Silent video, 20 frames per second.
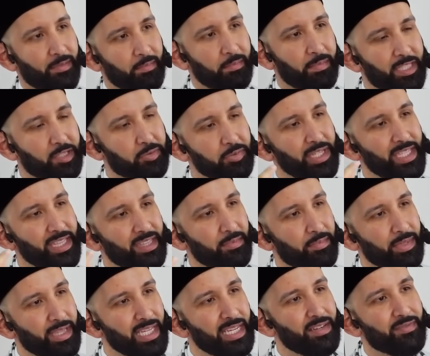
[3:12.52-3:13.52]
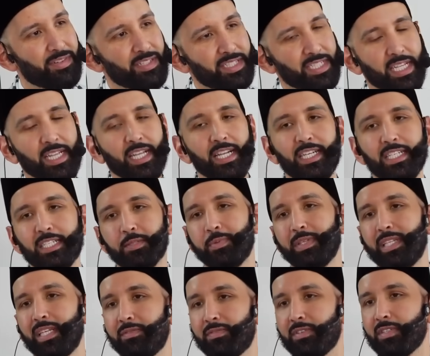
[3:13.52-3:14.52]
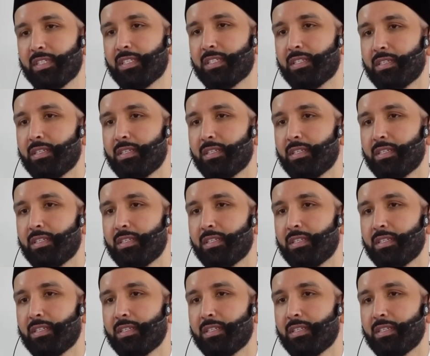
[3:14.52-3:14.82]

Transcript: Between the believers and the disbelievers,